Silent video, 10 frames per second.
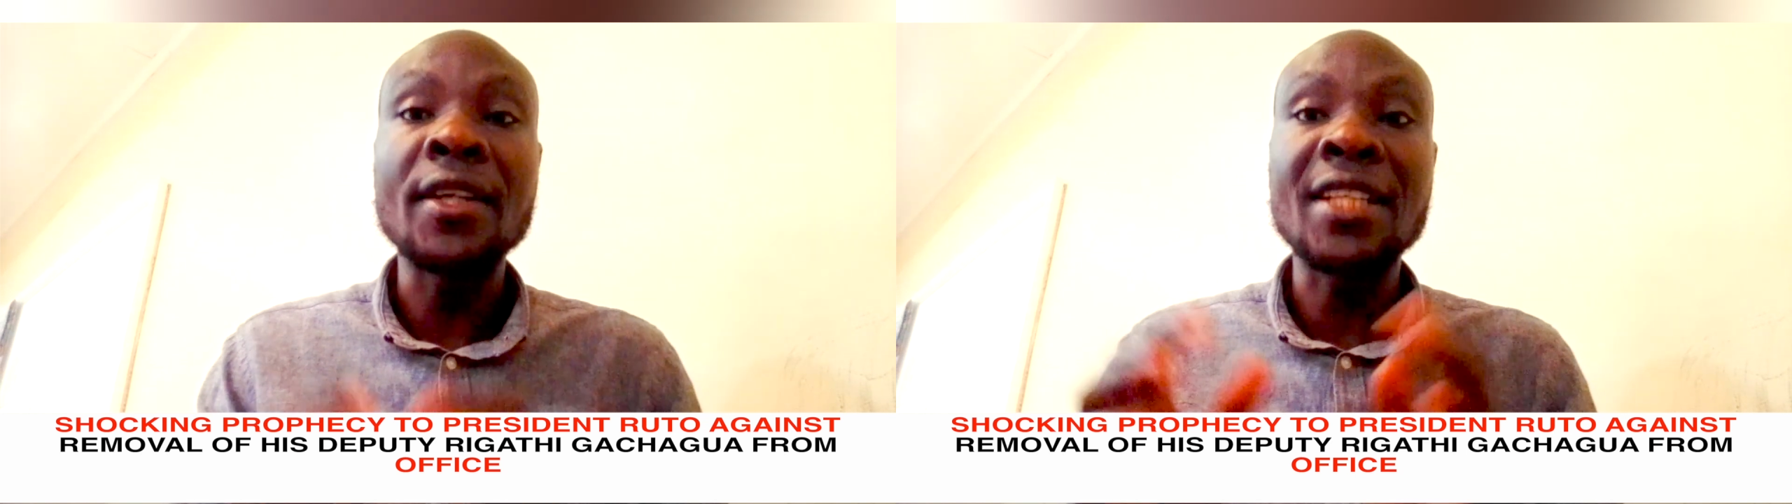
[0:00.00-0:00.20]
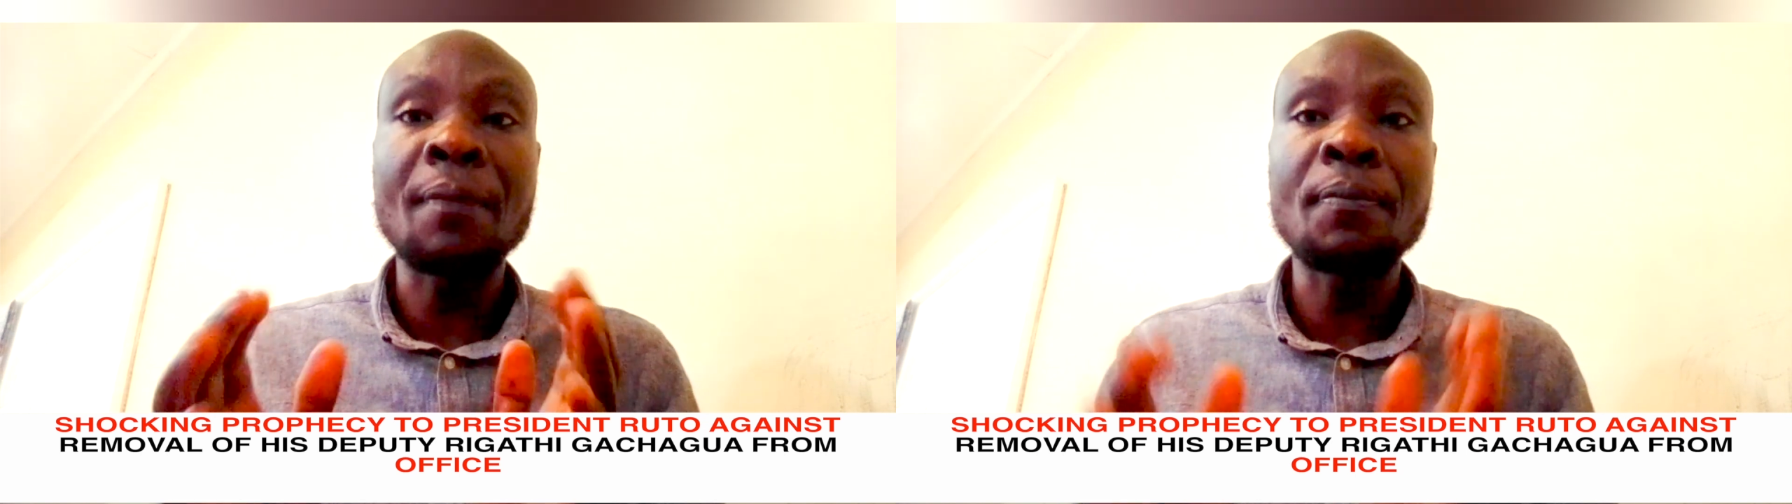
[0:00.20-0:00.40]

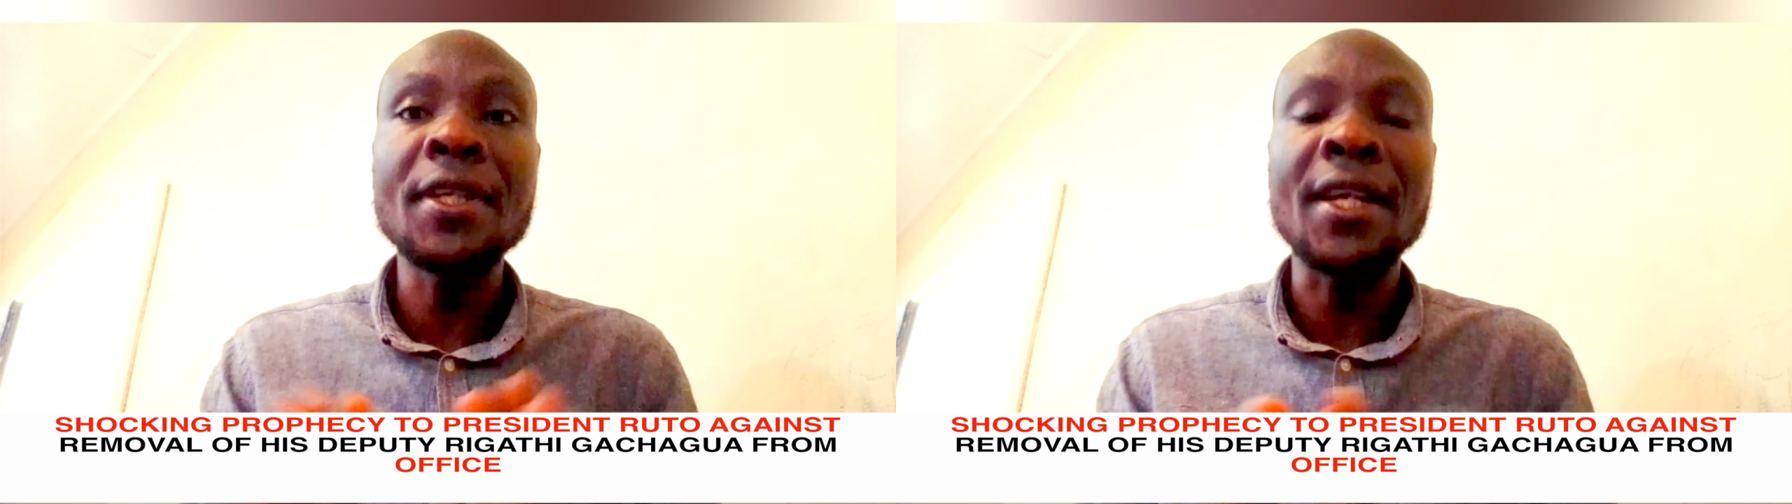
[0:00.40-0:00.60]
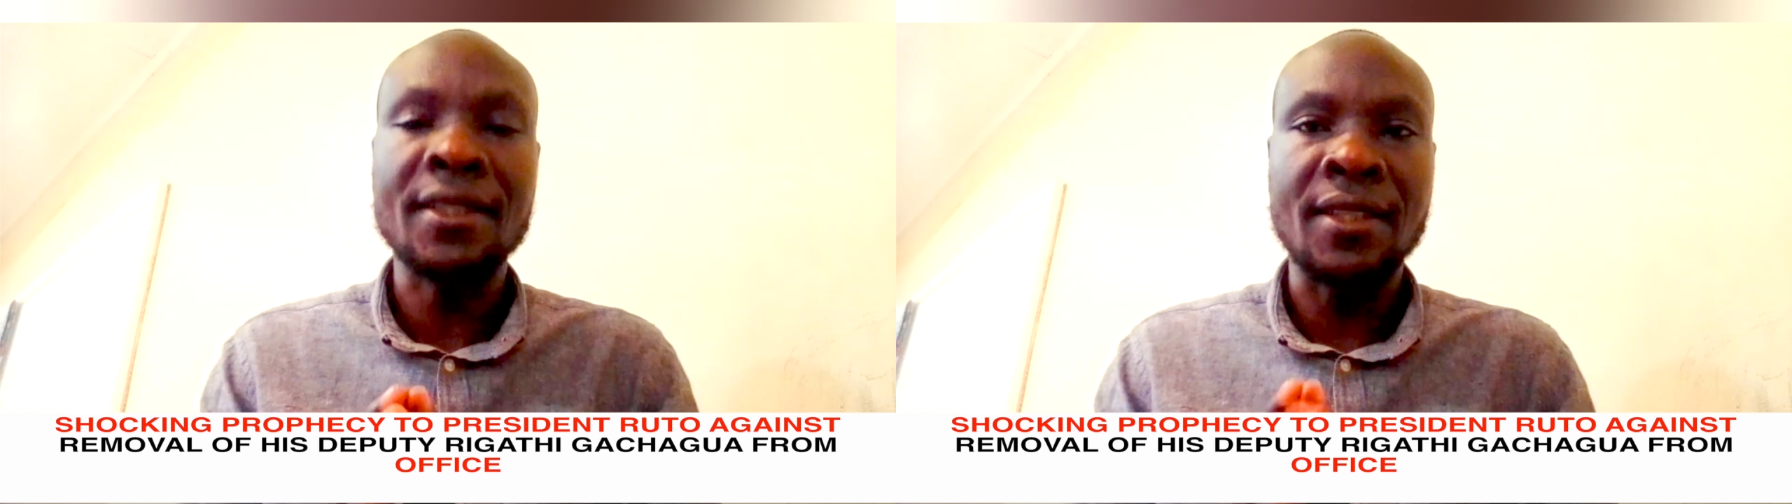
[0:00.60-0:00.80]
it
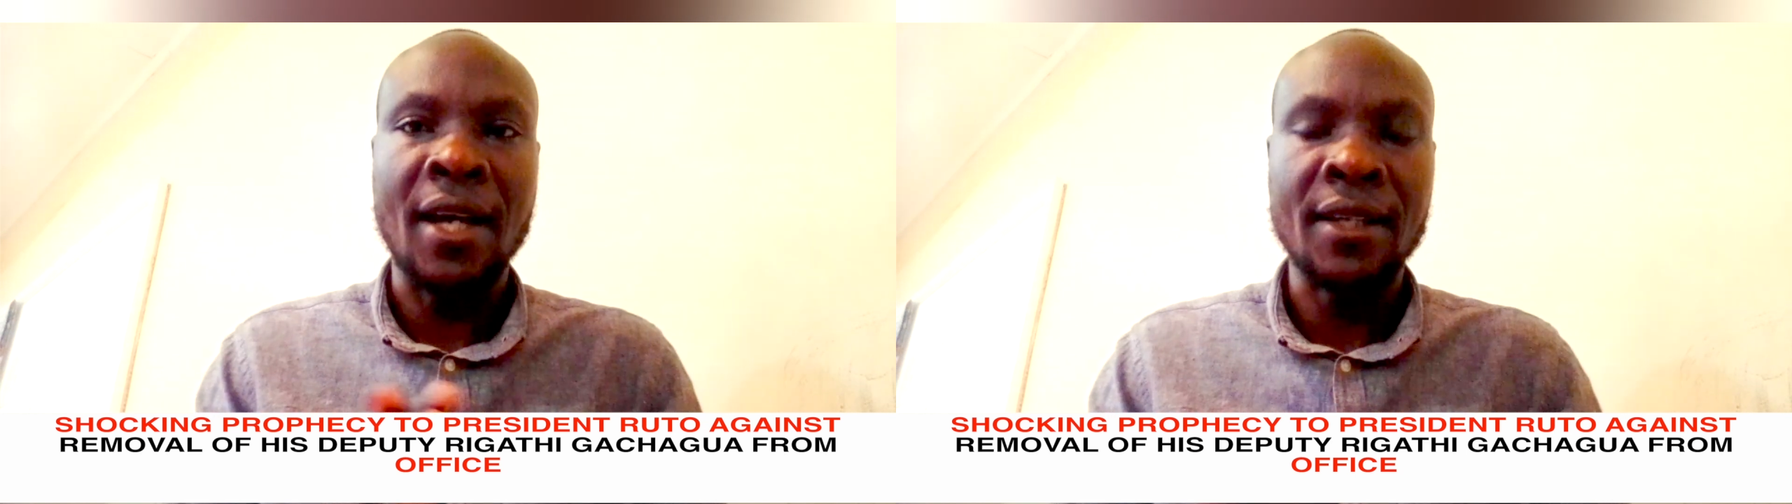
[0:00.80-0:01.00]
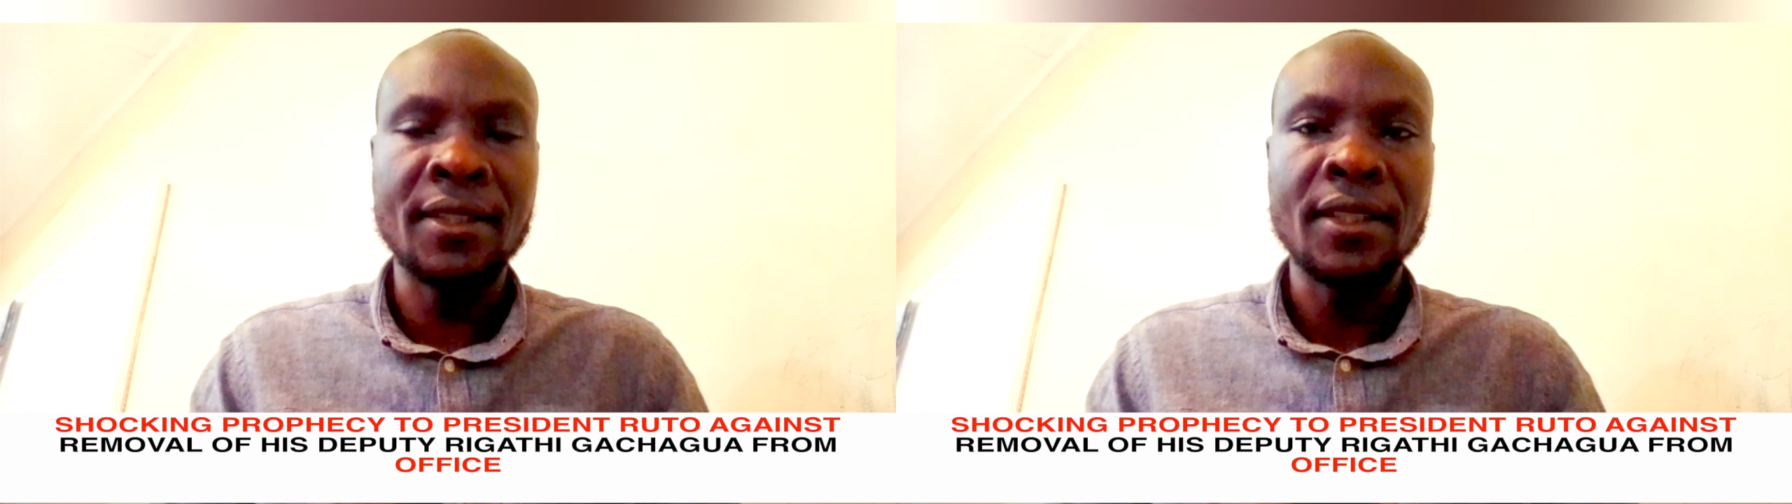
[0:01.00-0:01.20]
appears
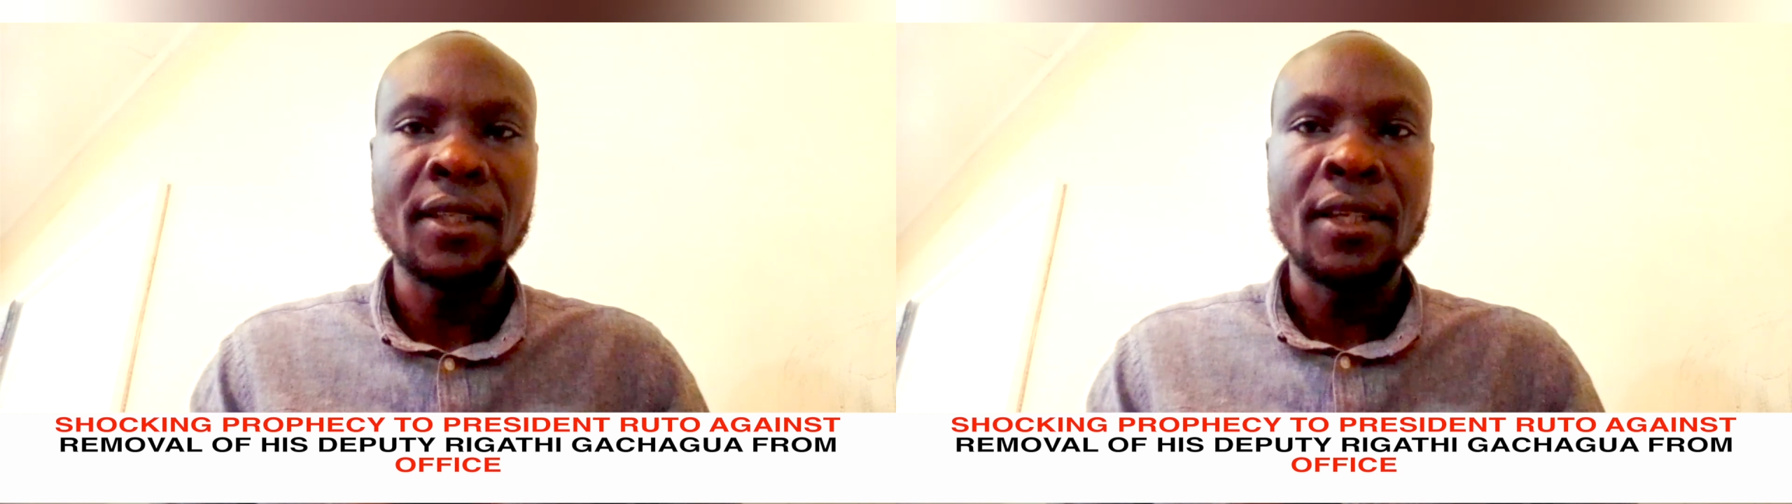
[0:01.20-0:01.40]
that